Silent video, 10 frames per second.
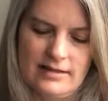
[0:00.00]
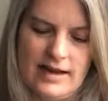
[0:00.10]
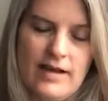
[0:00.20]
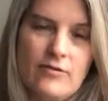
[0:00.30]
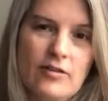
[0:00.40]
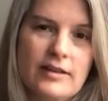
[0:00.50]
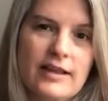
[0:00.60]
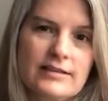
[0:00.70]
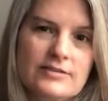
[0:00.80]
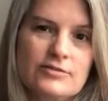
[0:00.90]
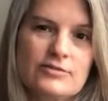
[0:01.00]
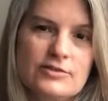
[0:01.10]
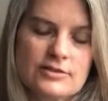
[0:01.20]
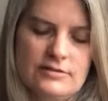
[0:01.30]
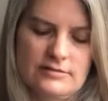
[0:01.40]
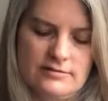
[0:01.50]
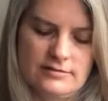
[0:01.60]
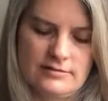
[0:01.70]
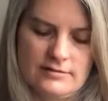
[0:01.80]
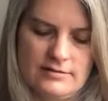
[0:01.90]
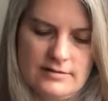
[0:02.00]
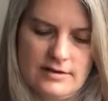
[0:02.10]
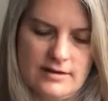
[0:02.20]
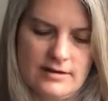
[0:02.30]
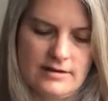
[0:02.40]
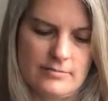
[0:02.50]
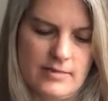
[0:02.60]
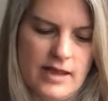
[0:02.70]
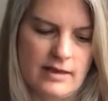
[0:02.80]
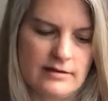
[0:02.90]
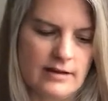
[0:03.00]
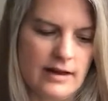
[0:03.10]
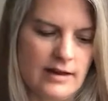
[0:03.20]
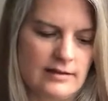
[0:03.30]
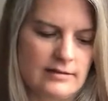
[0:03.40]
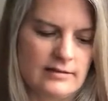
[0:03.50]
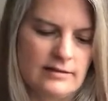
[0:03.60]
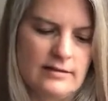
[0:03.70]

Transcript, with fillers: that have all the answers um, and, and